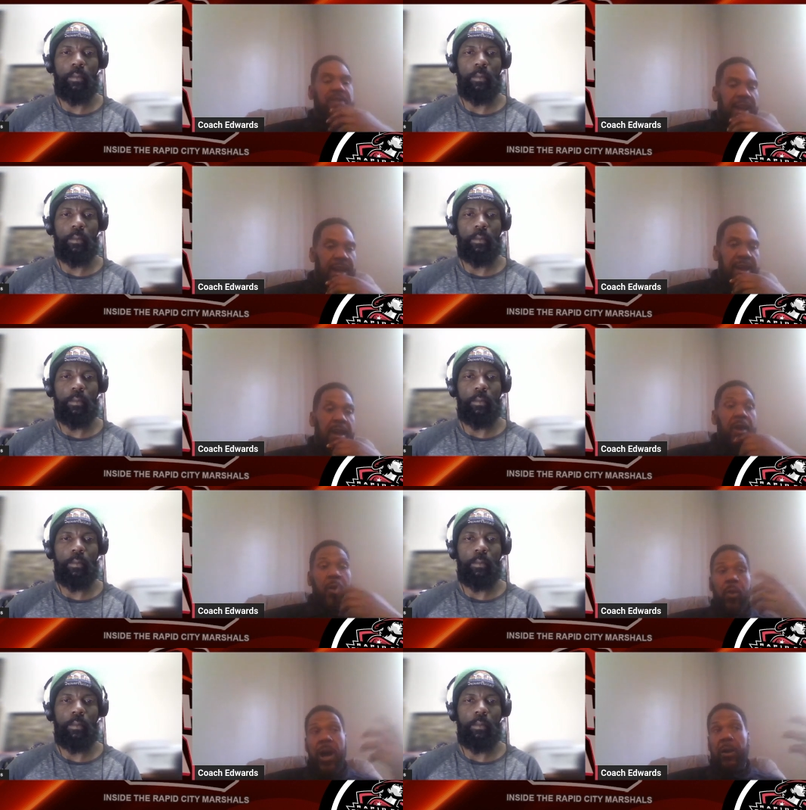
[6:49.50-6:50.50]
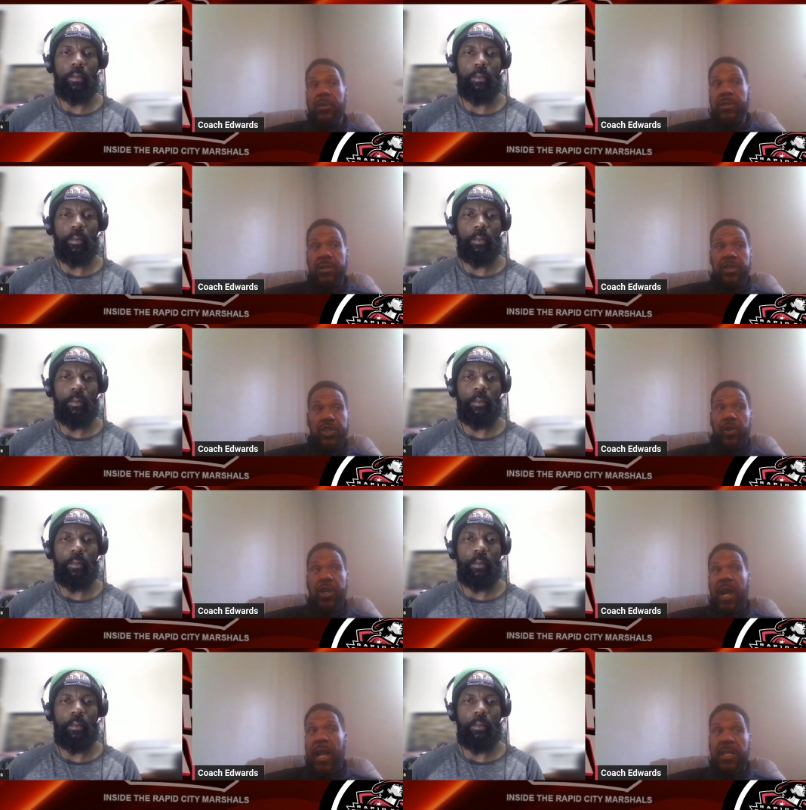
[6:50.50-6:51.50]
Speaker 1: line, where I was a
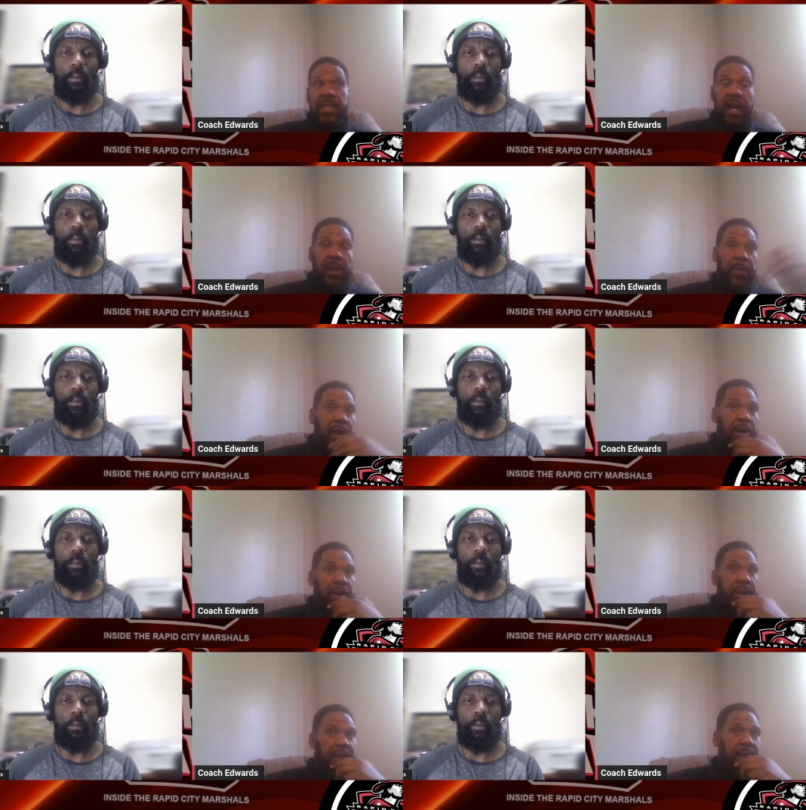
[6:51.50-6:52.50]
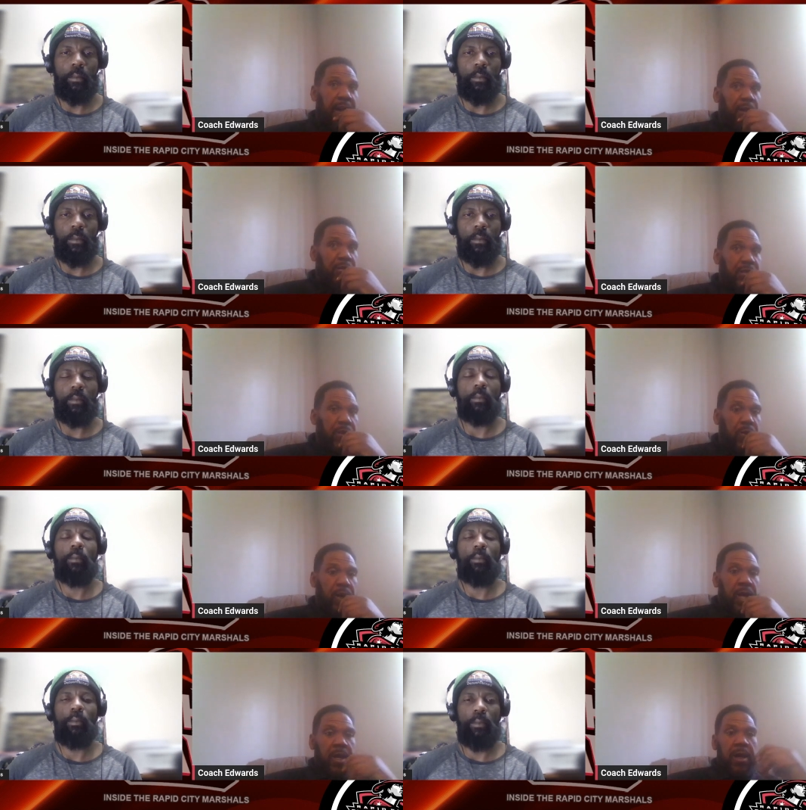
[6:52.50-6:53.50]
junior college All American, and I also
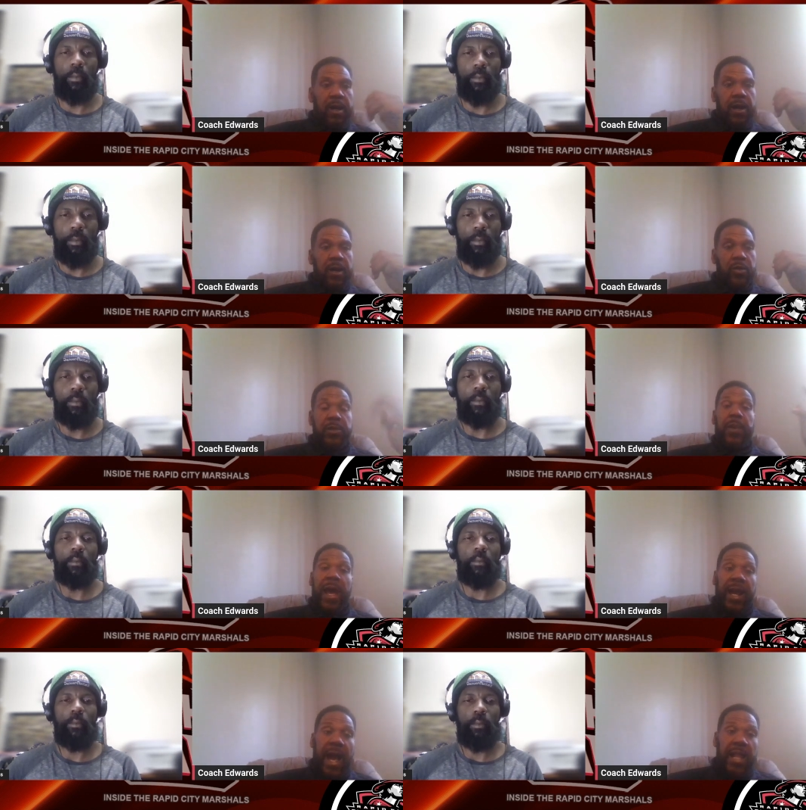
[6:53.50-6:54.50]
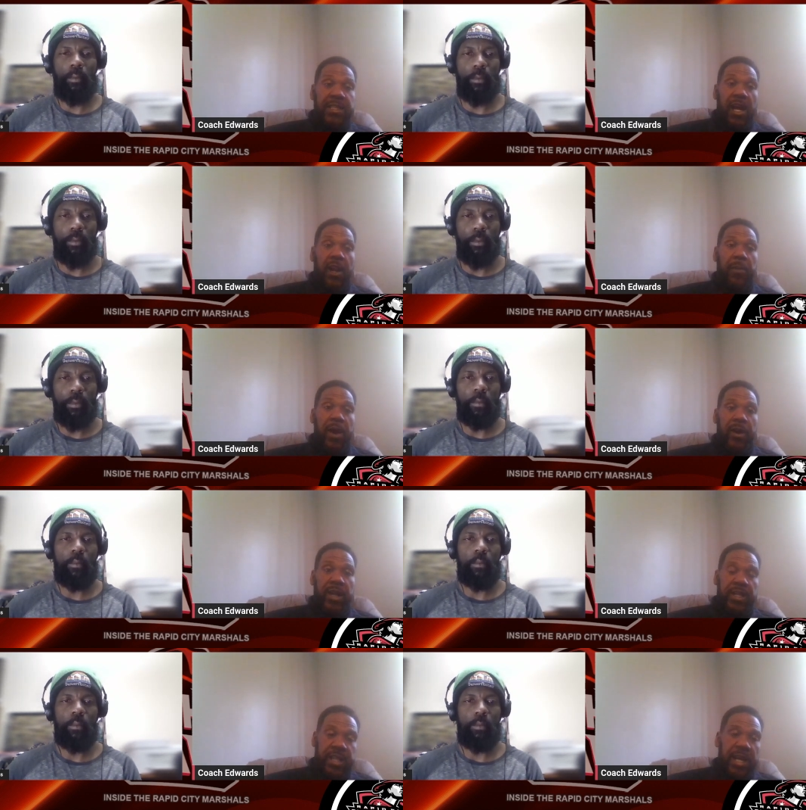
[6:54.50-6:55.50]
uh, was a black college All
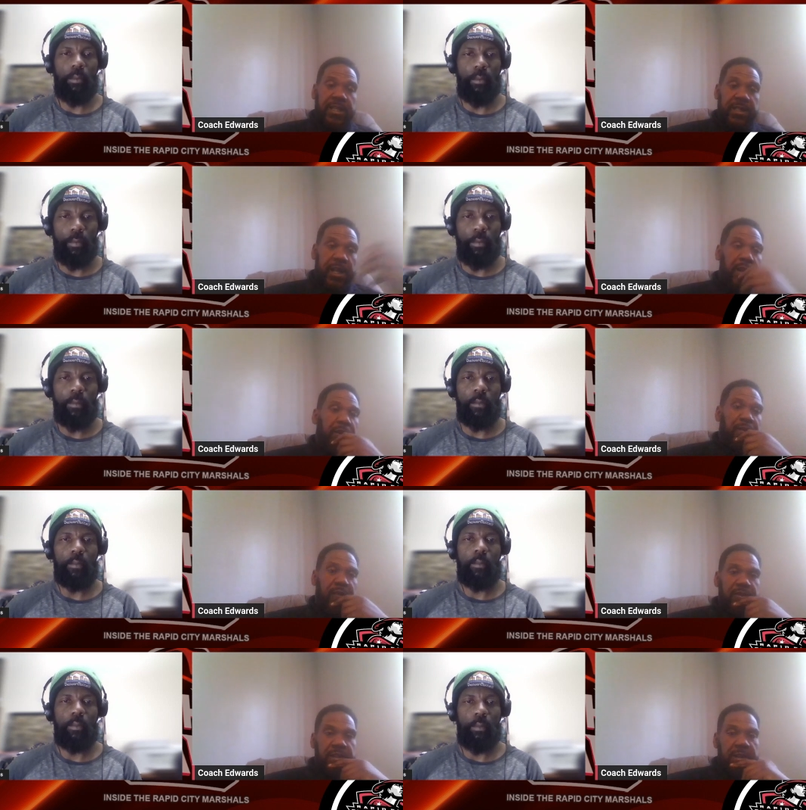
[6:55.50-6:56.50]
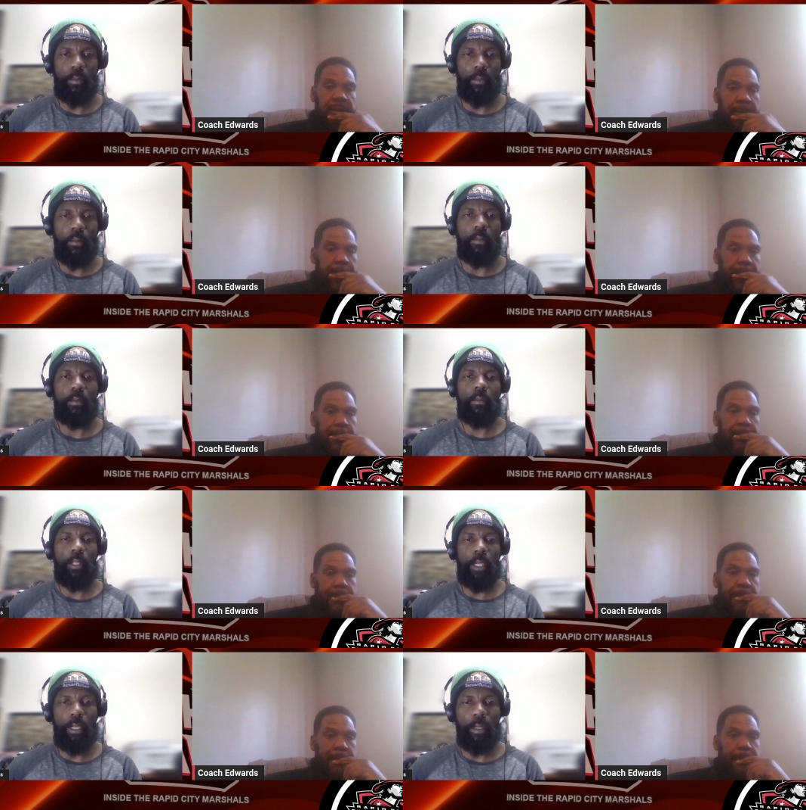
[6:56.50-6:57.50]
American
Speaker 2: at Jackson State University.
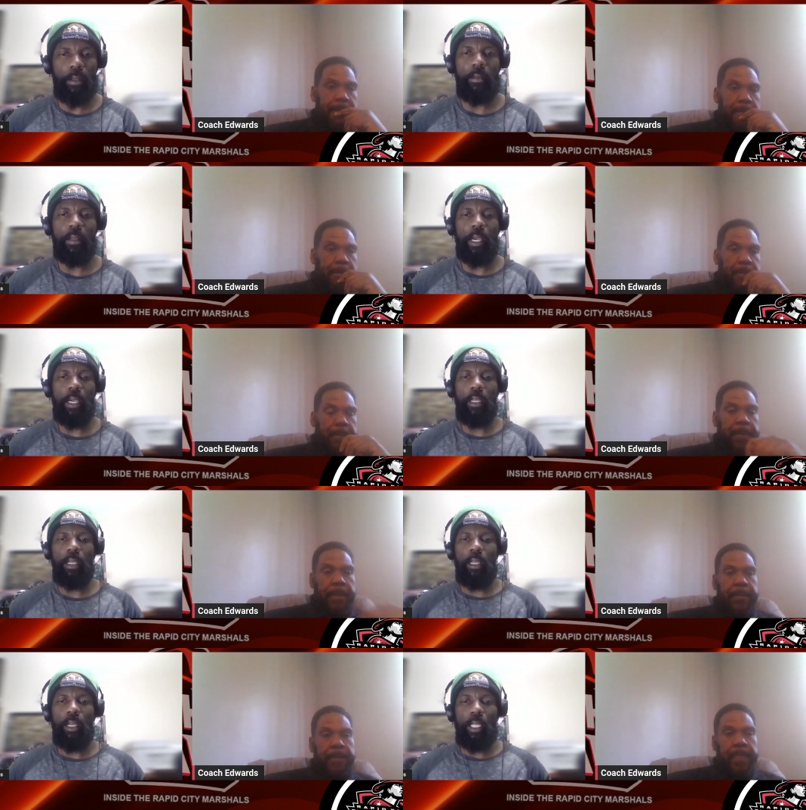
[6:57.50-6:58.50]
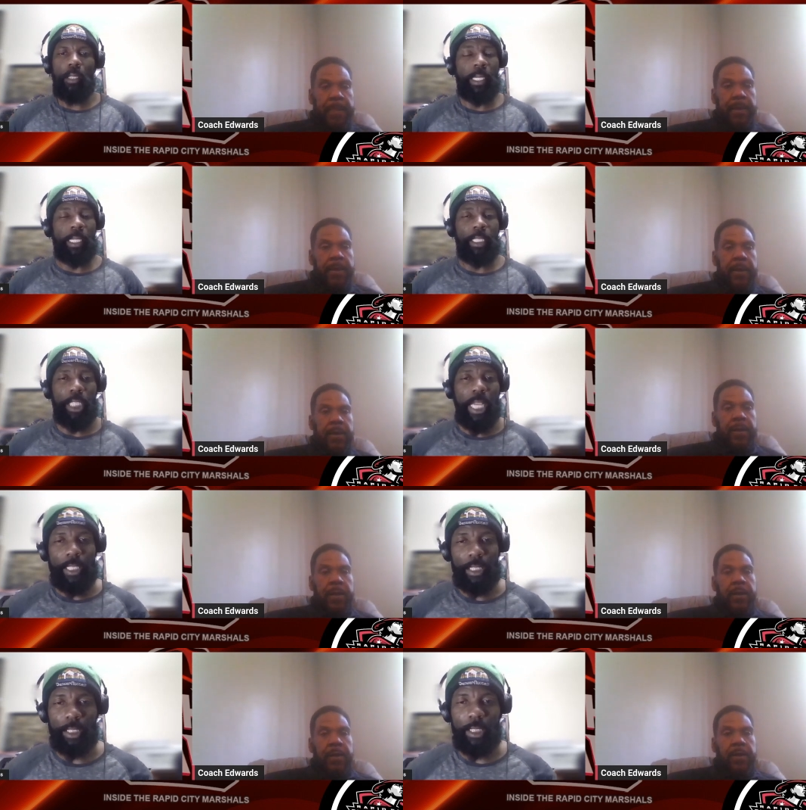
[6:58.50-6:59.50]
Okay, okay. Speaking of
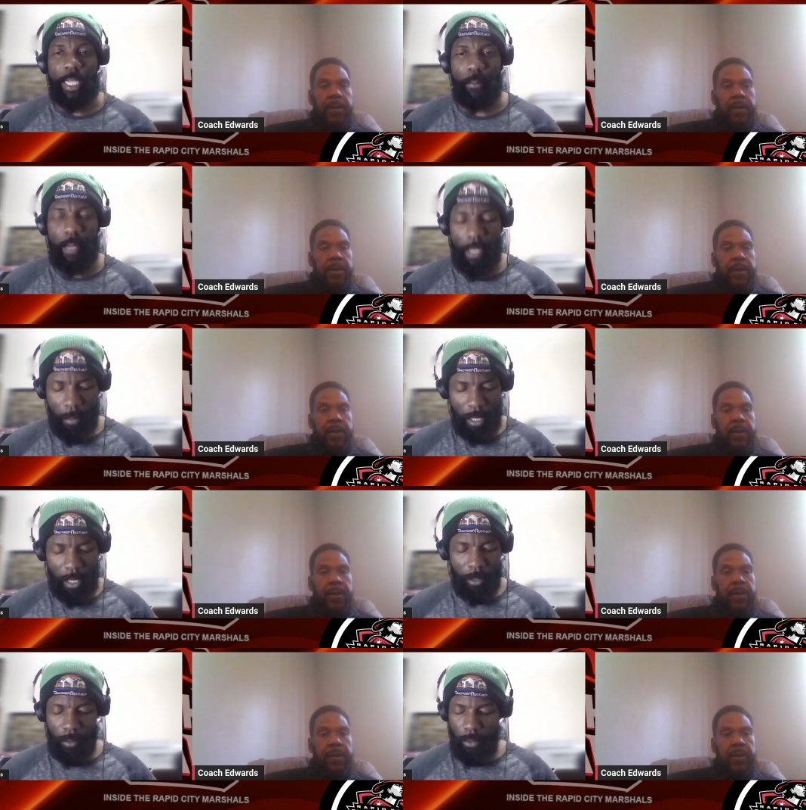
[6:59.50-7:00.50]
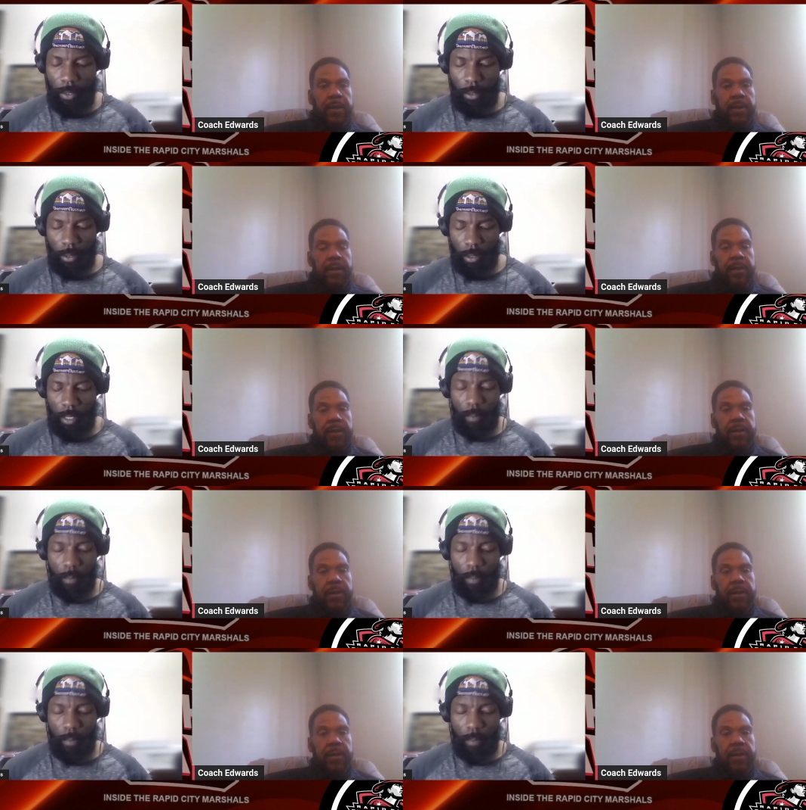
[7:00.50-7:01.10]
Jackson State, man, I mean they've